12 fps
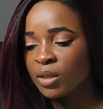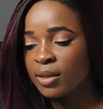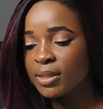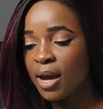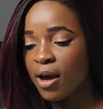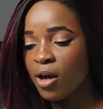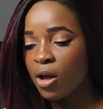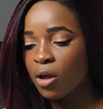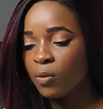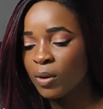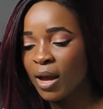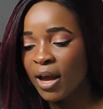Tell
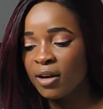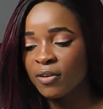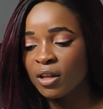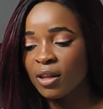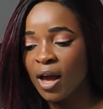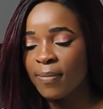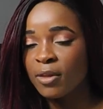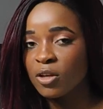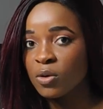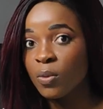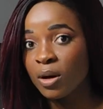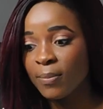what kind of collab that
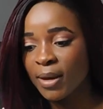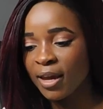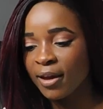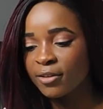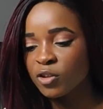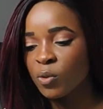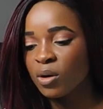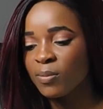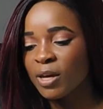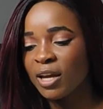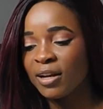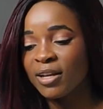you want to make. Do you want to
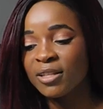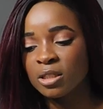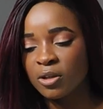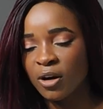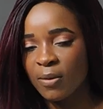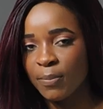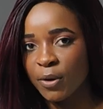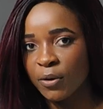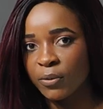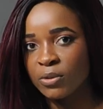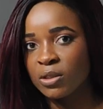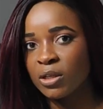make an Instagram
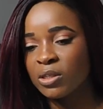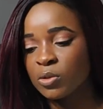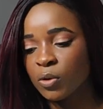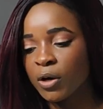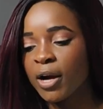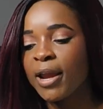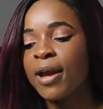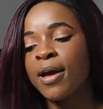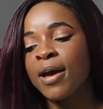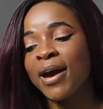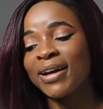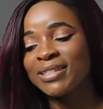post, a story,
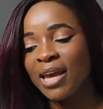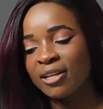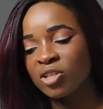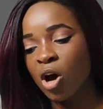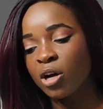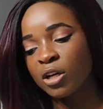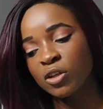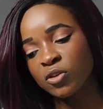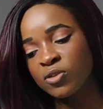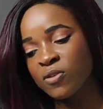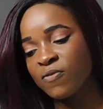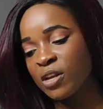a TikTok, a
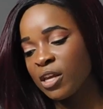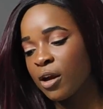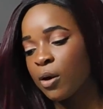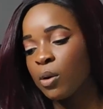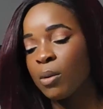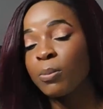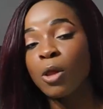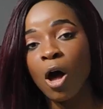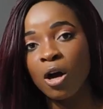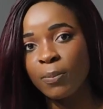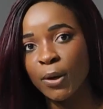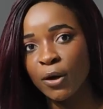YouTube video, a
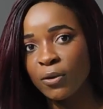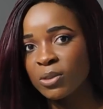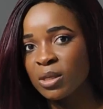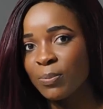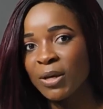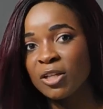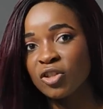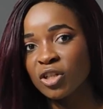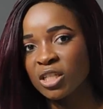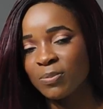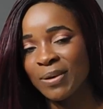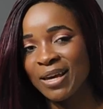blog post,
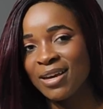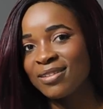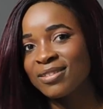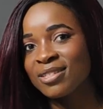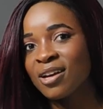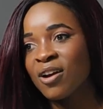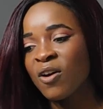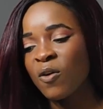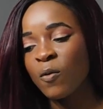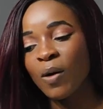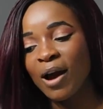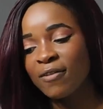Pinterest pins,
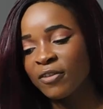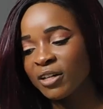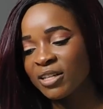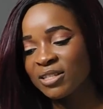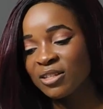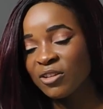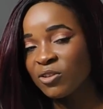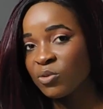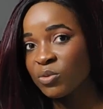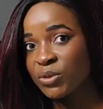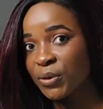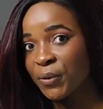whatever it is that you
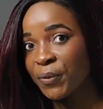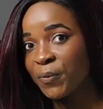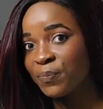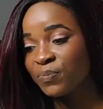do.